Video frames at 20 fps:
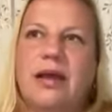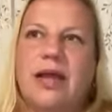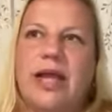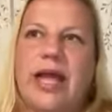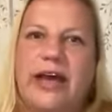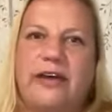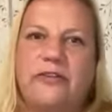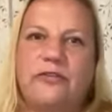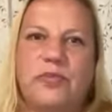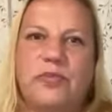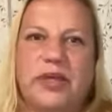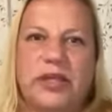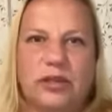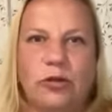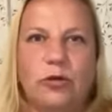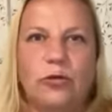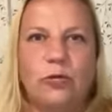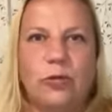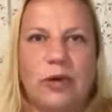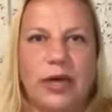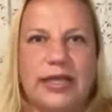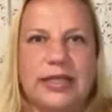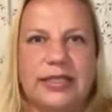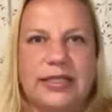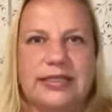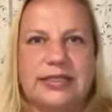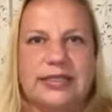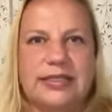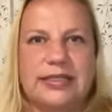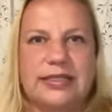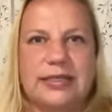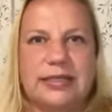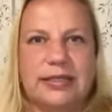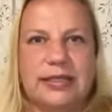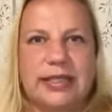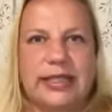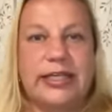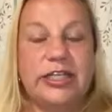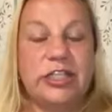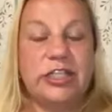have been the ones
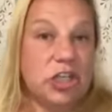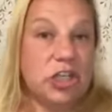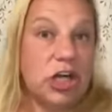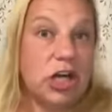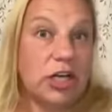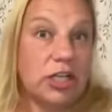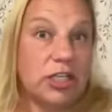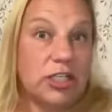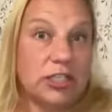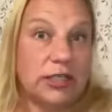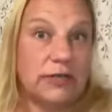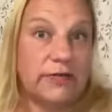in charge